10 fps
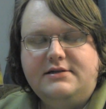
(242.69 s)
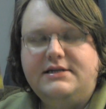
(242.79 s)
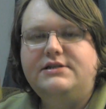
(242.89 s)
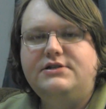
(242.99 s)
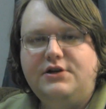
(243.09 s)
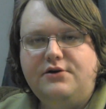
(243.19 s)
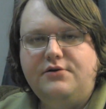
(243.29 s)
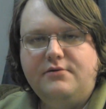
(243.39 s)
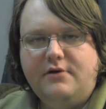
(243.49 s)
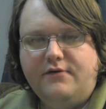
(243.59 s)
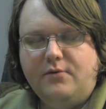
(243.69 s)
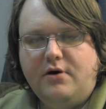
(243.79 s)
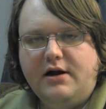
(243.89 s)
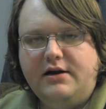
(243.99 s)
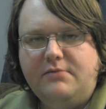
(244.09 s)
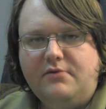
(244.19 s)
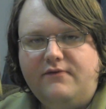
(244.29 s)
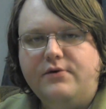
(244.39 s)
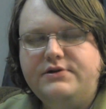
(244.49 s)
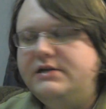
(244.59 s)
season two of The Walking Dead
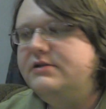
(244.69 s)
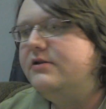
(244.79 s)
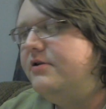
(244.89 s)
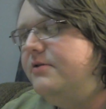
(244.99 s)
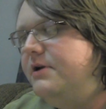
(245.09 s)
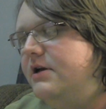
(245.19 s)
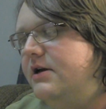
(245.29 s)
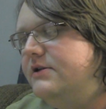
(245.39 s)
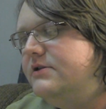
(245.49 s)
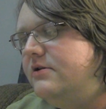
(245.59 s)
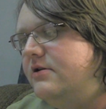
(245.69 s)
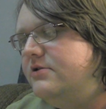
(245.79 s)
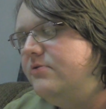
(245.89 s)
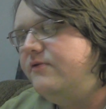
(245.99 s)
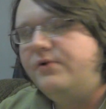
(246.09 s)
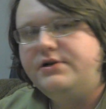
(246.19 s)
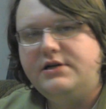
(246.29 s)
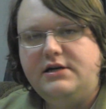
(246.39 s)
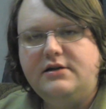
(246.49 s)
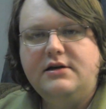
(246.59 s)
before season three begins on October
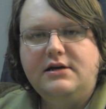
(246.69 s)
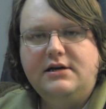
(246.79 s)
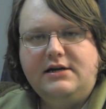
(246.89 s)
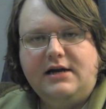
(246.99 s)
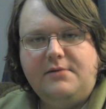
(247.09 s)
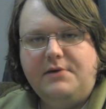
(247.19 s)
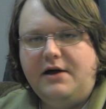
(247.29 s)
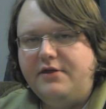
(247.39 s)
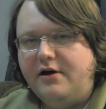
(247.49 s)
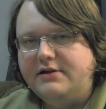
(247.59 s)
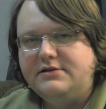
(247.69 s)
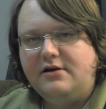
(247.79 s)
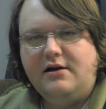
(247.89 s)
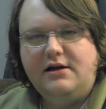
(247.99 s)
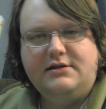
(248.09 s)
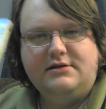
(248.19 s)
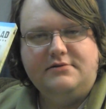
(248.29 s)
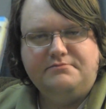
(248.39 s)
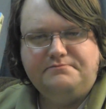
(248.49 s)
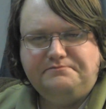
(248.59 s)
14th. Kind of my thoughts on it
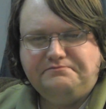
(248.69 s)
and